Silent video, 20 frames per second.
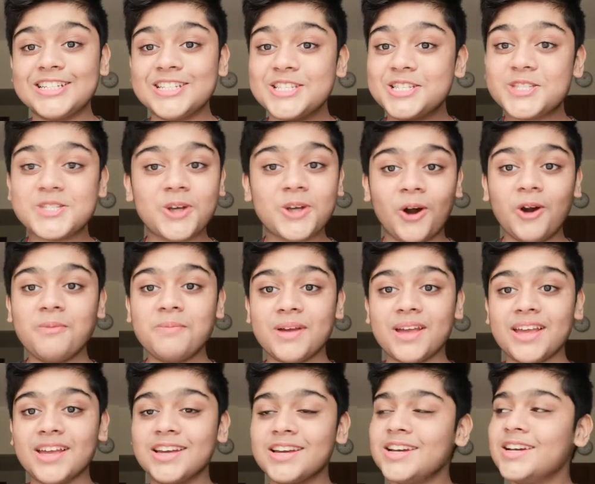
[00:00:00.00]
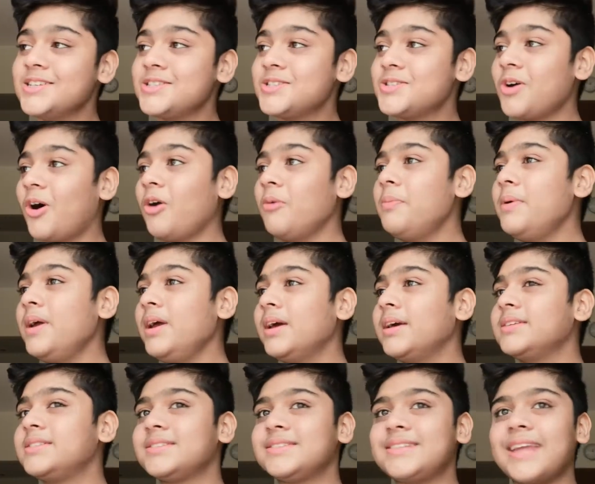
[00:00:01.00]
Sorbet. Sorbet
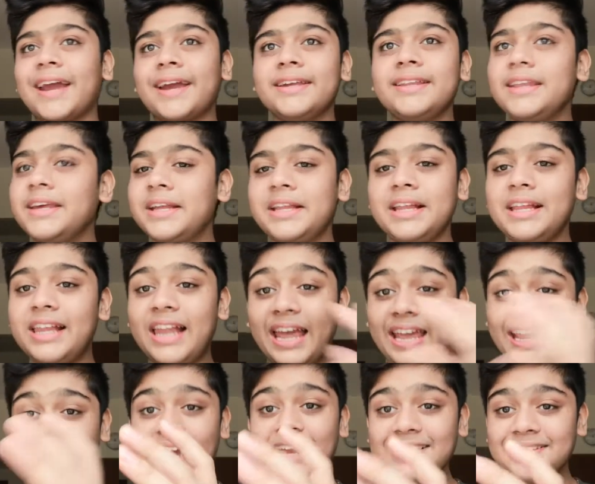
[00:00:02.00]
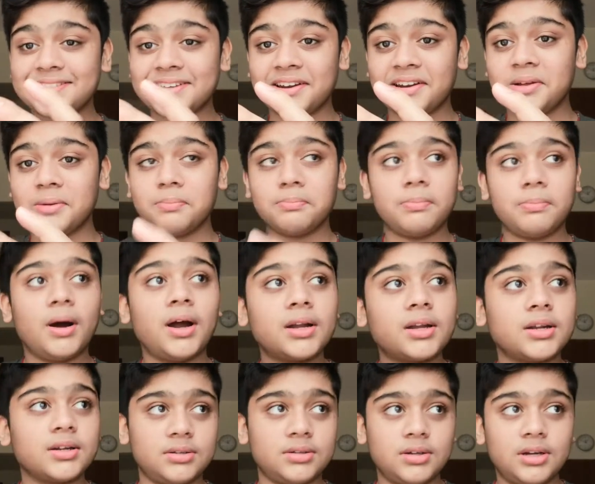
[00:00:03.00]
is technically like ice cream,
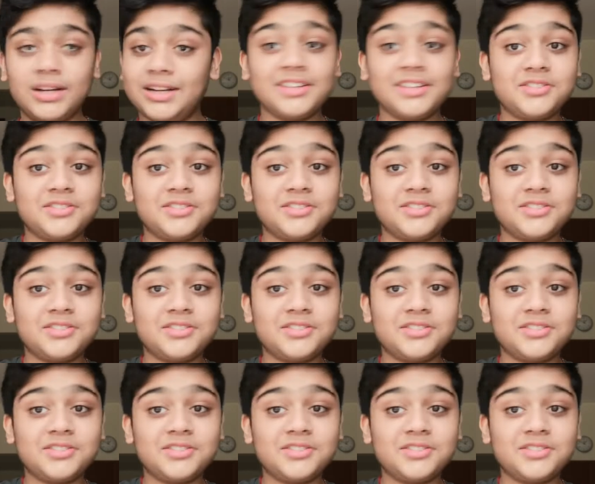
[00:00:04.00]
but it